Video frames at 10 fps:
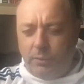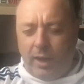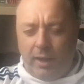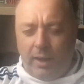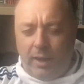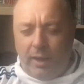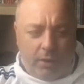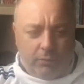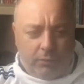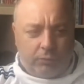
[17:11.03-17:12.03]
We have our
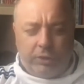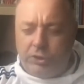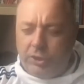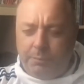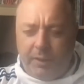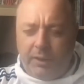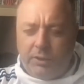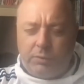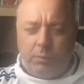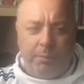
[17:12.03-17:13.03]
own 3G
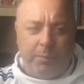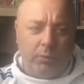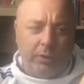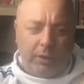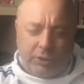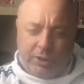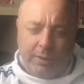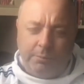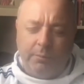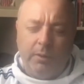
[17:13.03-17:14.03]
pitch. We're building a
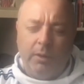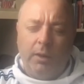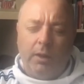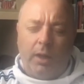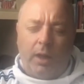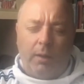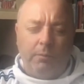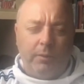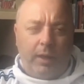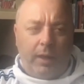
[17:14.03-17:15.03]
gym
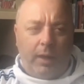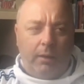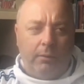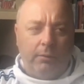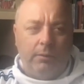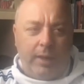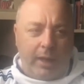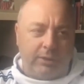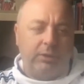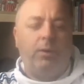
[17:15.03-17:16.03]
there
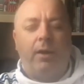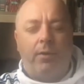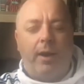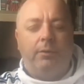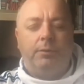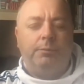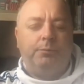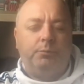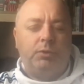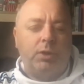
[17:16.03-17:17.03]
next to our ground.
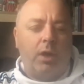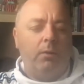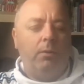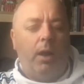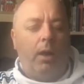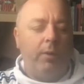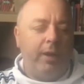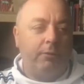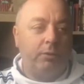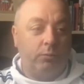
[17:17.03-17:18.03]
So we
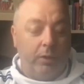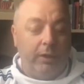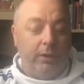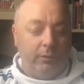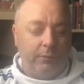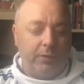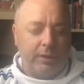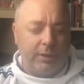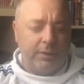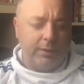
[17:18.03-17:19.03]
have some really good
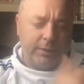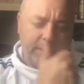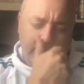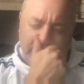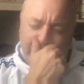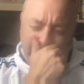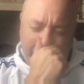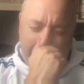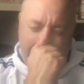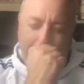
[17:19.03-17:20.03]
facilities,
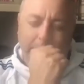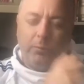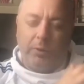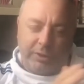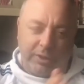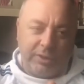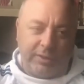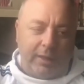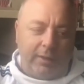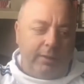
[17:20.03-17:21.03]
which
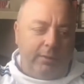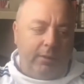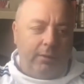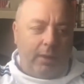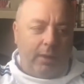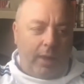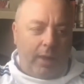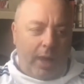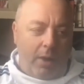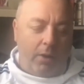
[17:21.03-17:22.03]
incidentally
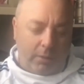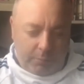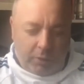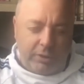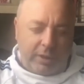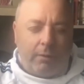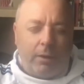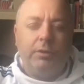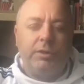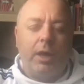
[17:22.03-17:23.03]
our community, our
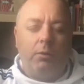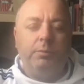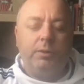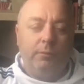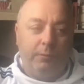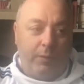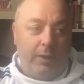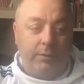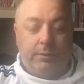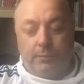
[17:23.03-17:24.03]
owners, helped
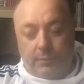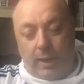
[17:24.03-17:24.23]
fund that.